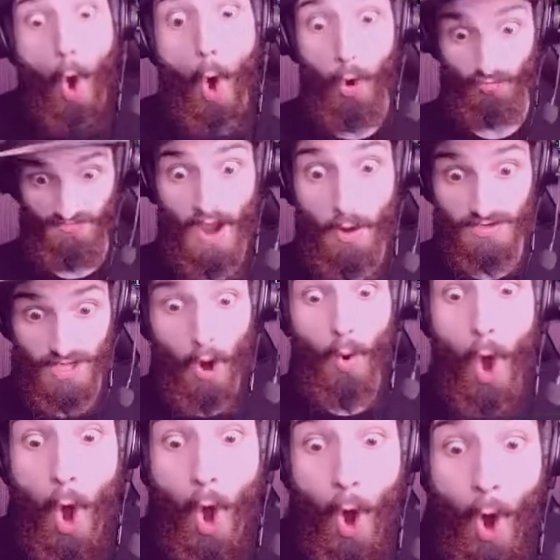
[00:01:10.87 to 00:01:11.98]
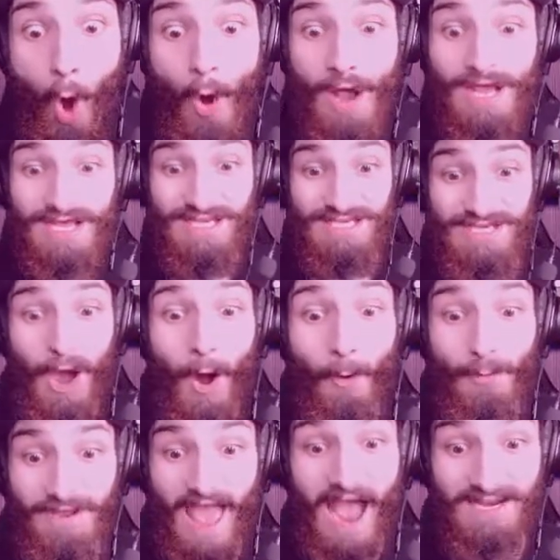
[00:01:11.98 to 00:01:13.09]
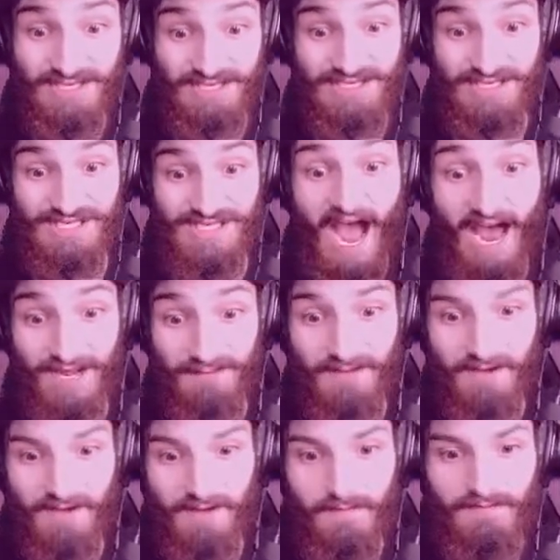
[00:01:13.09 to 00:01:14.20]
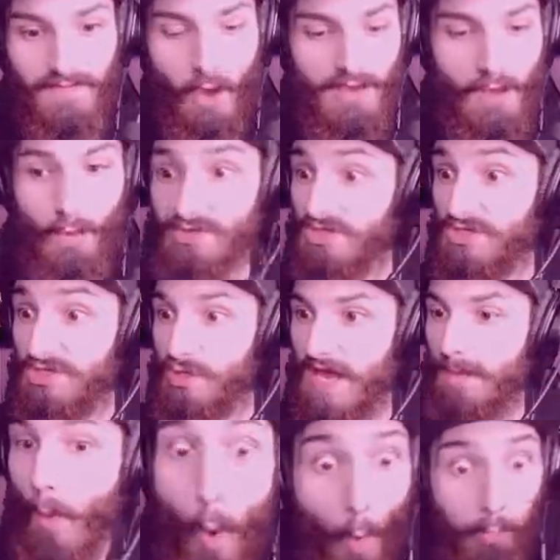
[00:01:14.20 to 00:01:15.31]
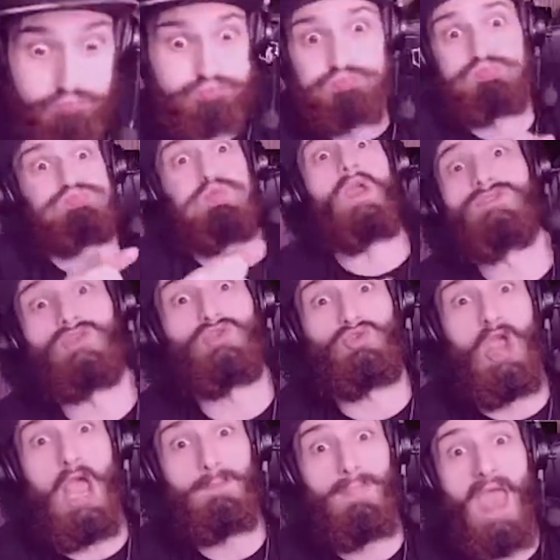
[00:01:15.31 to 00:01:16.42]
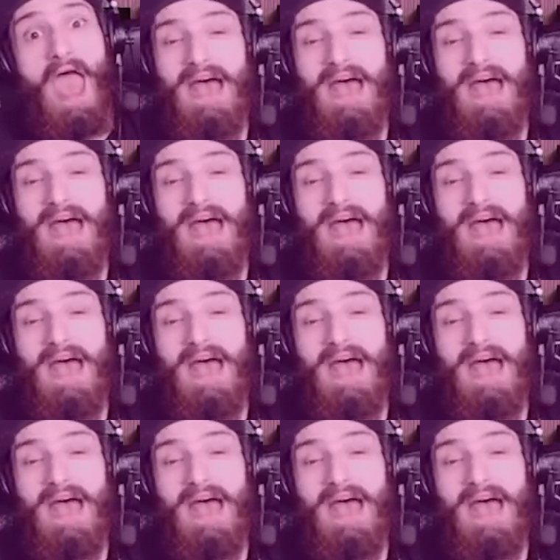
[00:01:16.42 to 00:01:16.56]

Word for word: Oh, there we go. Yo, we actually just got him. Okay, we'll just shoot him and just drive